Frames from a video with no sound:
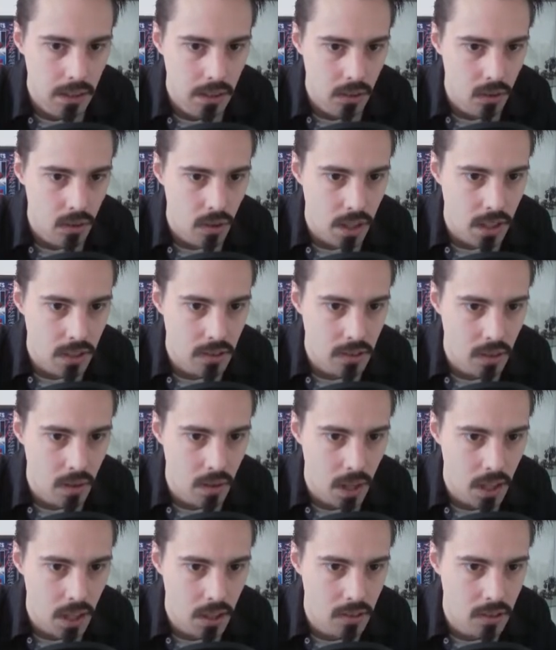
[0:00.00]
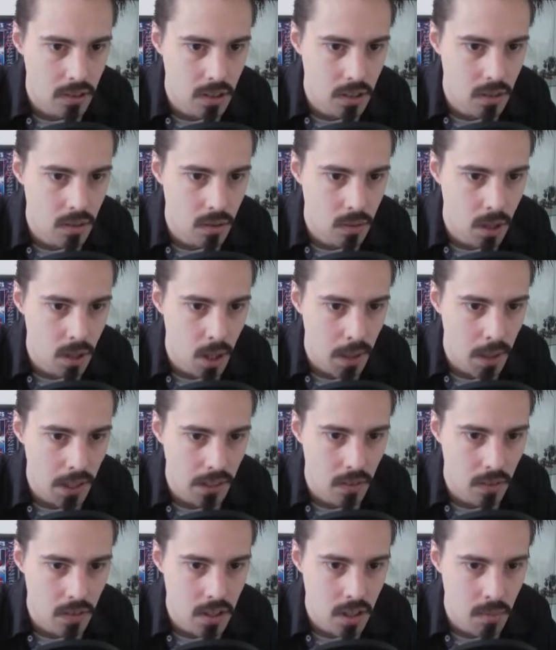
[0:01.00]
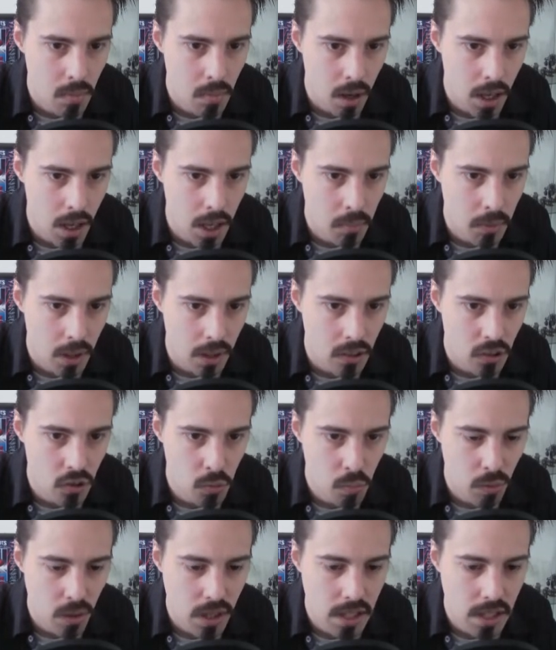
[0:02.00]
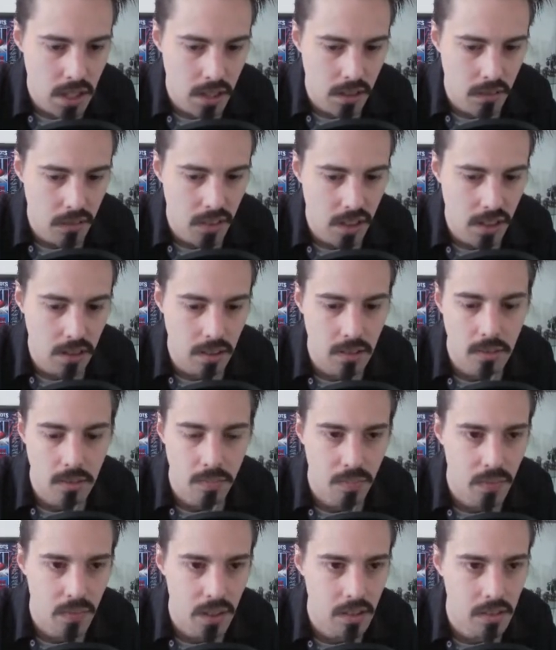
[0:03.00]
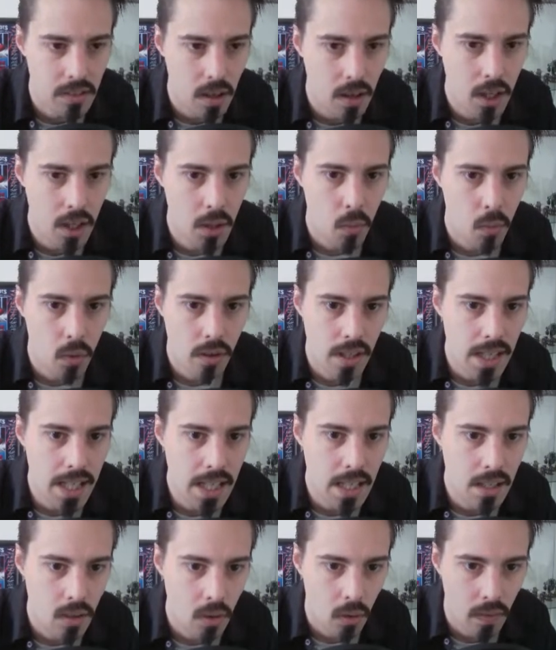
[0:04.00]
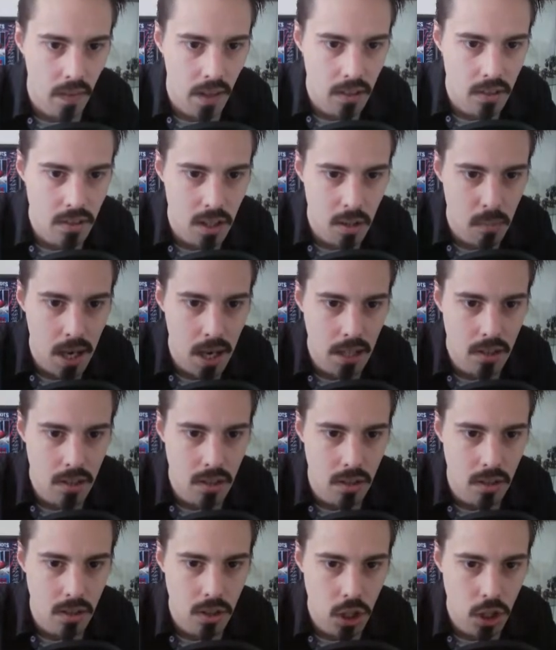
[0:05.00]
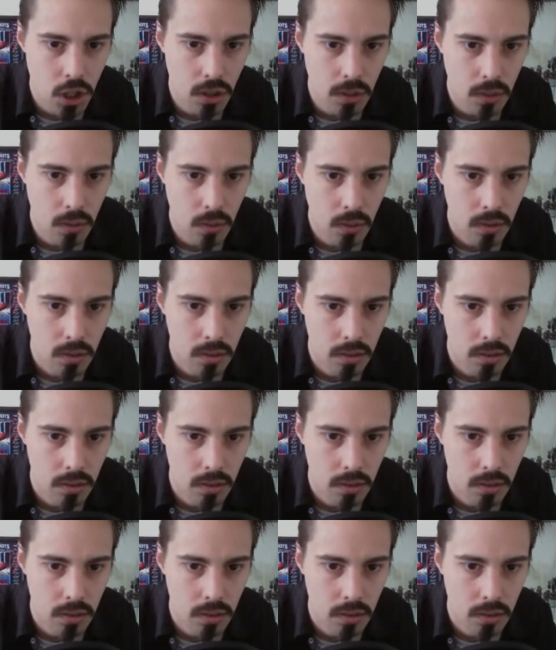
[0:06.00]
Right, so as you go back to the gym, I am going to sprint after you, because I want in on that gym action too.